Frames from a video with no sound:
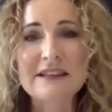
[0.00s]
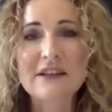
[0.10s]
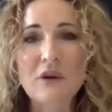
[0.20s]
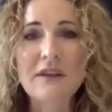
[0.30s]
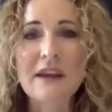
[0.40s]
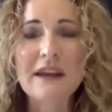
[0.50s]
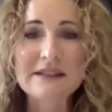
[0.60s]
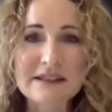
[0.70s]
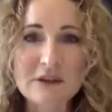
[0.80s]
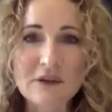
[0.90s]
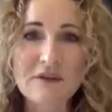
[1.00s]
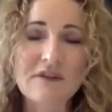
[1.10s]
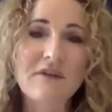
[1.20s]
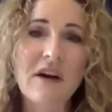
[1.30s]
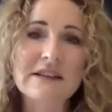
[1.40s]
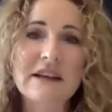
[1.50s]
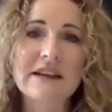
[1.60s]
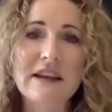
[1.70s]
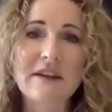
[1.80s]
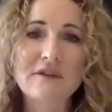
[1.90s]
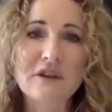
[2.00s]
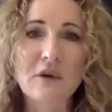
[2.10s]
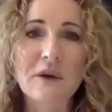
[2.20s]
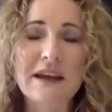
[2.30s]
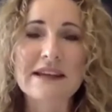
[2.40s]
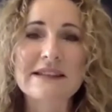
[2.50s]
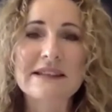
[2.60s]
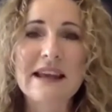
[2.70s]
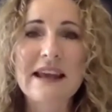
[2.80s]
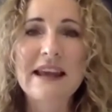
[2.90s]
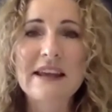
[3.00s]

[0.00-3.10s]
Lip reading: And so that's sort of advice I'd give too is,